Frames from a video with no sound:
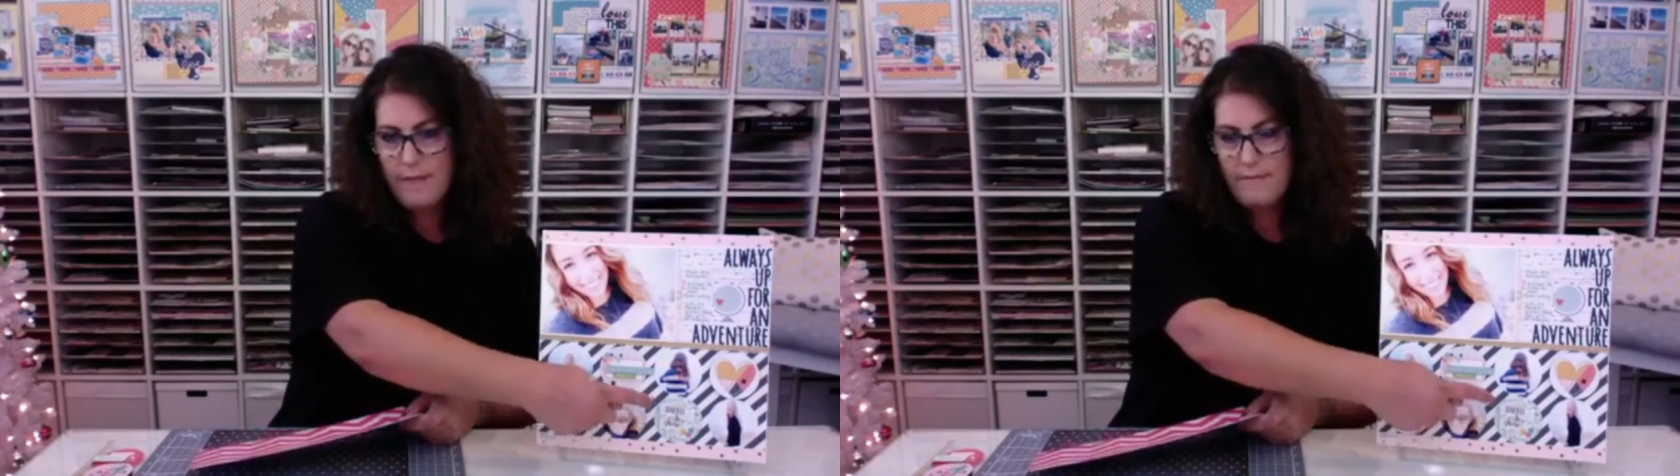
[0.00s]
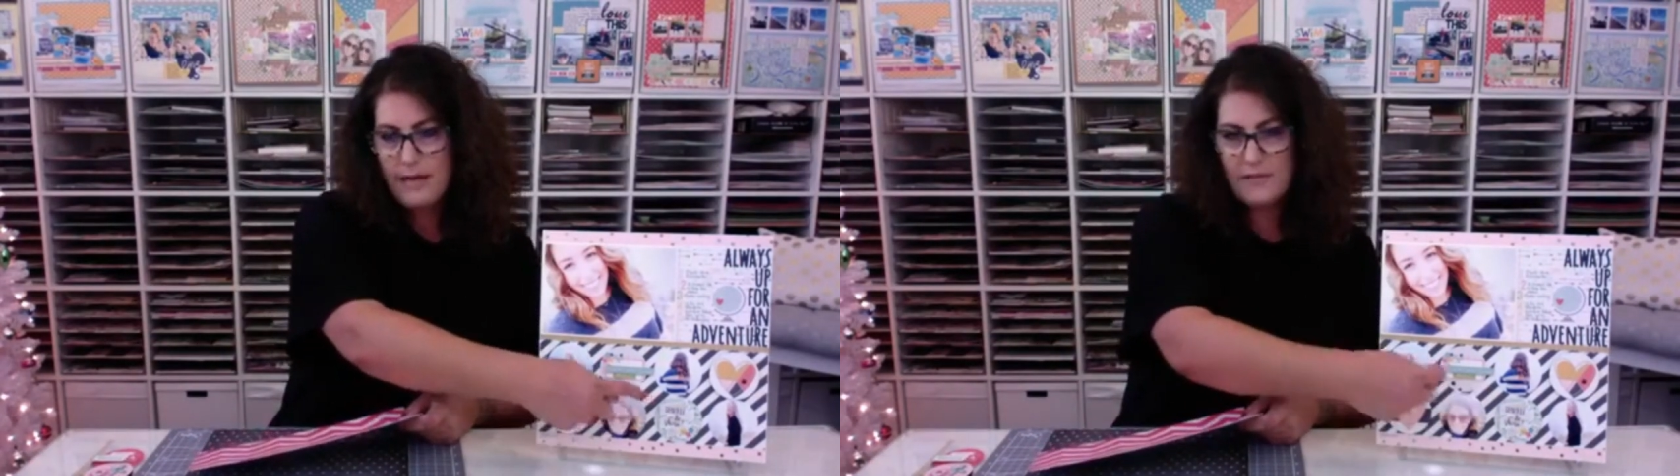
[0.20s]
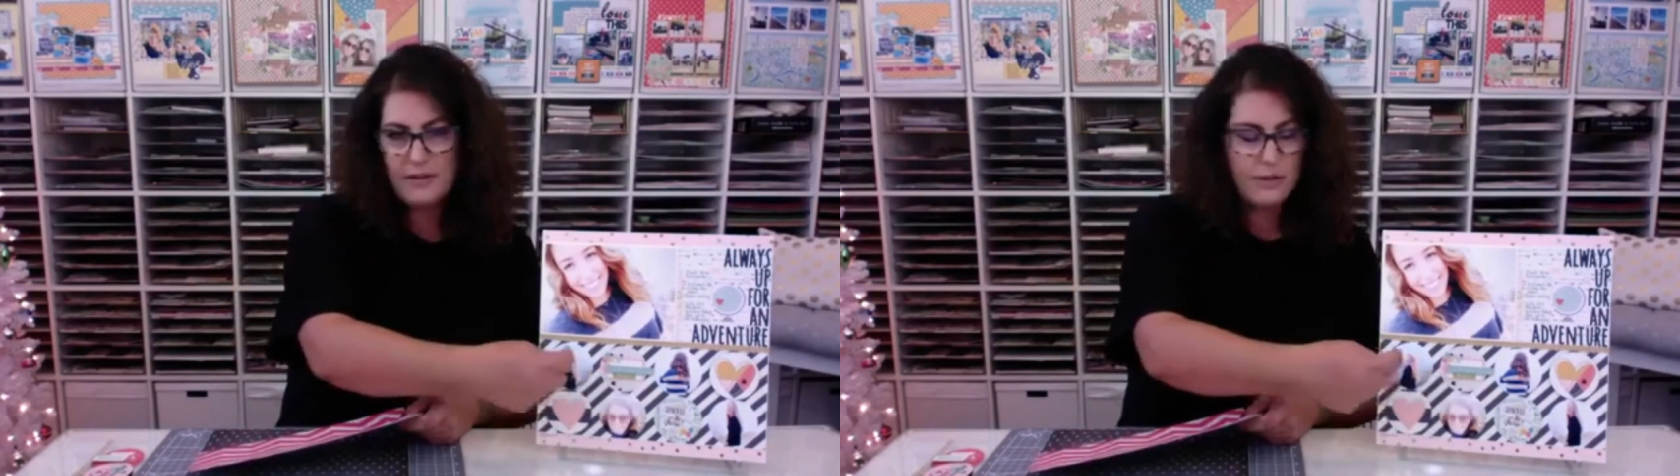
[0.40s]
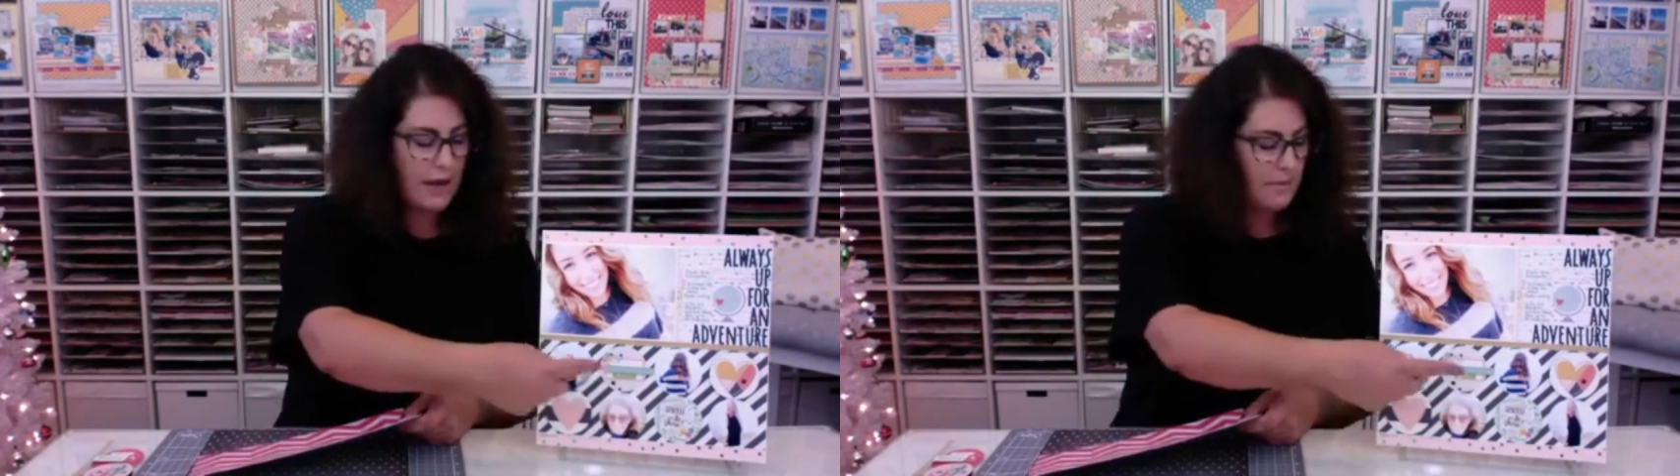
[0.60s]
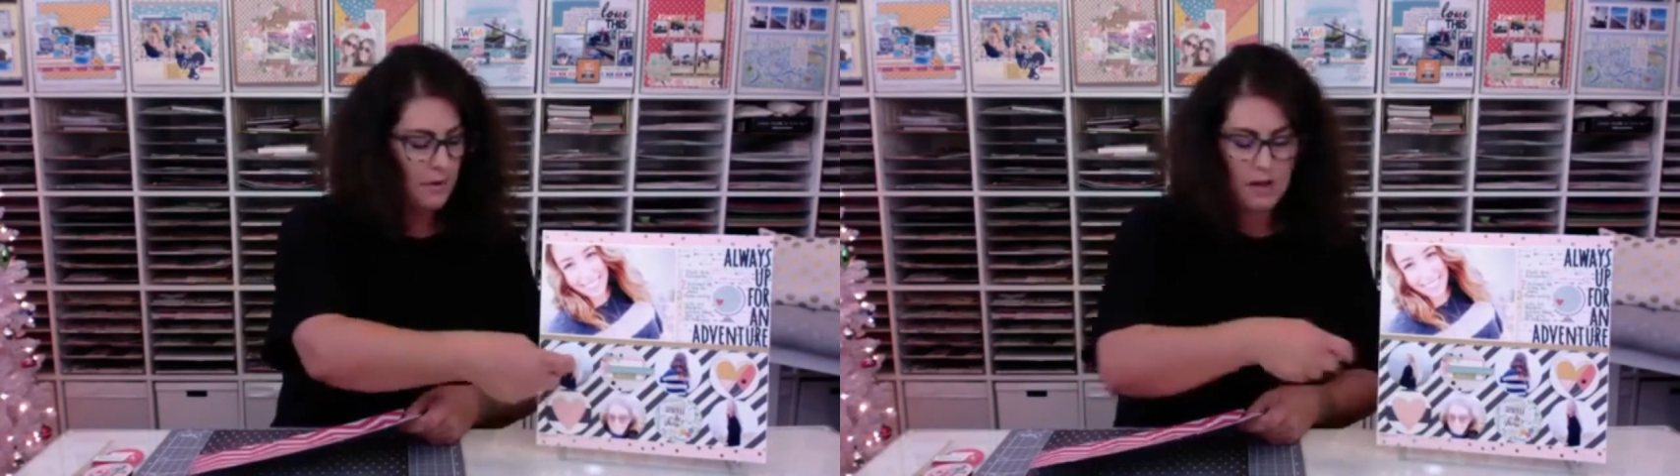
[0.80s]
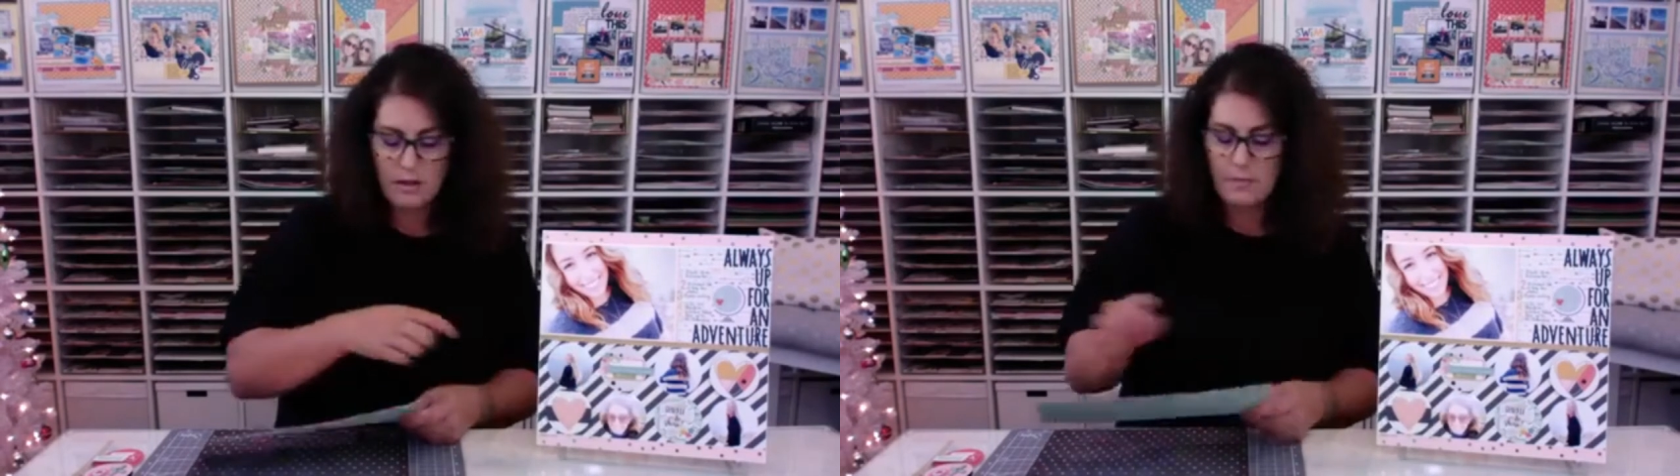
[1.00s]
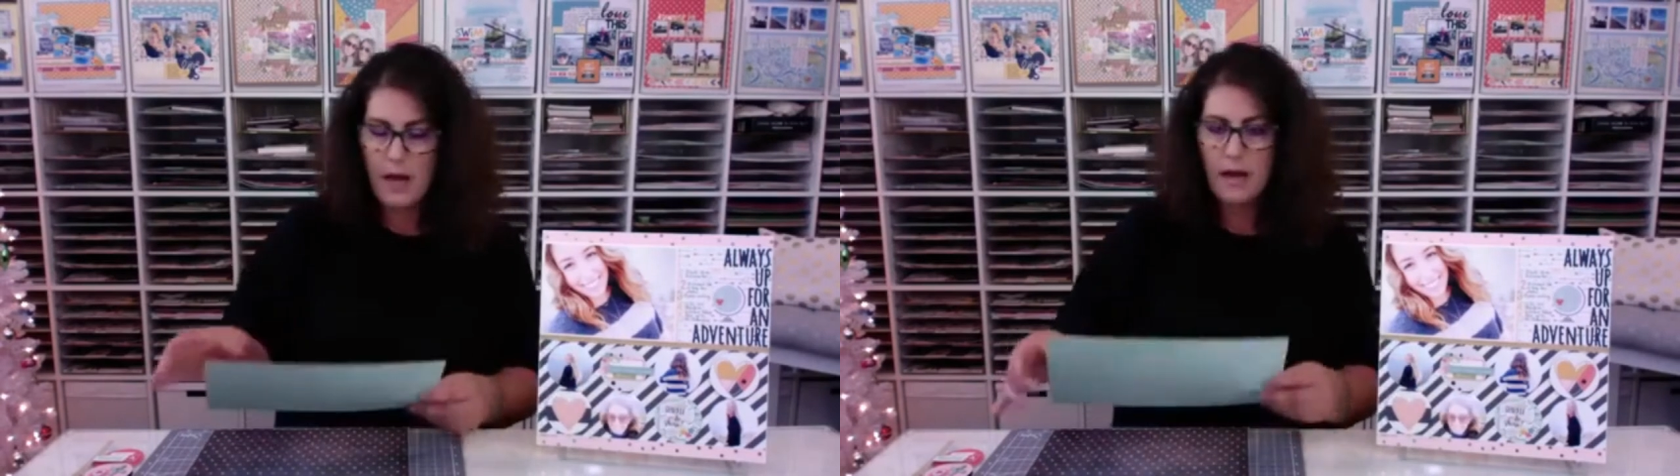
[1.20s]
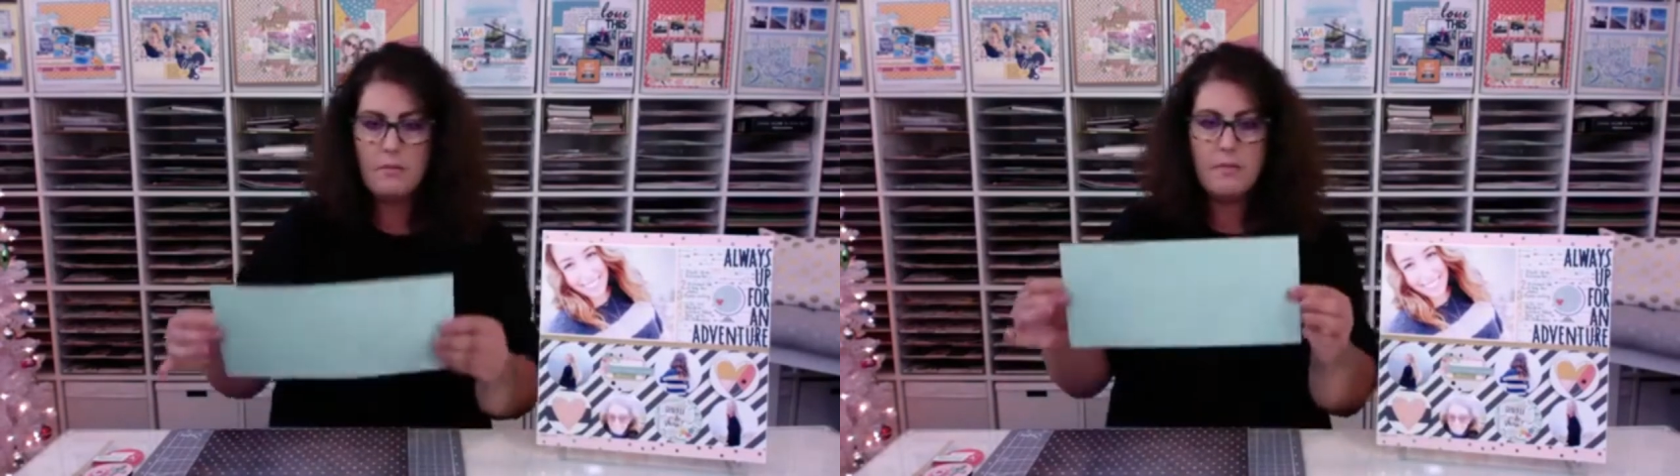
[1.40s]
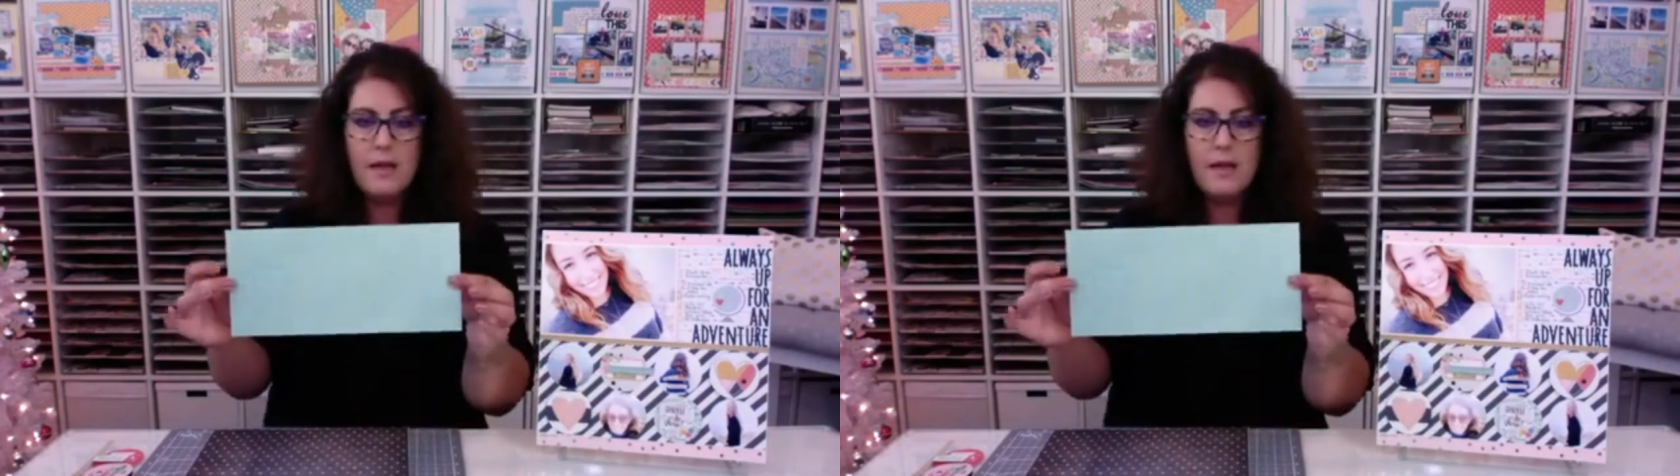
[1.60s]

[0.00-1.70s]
navy stripe along the bottom.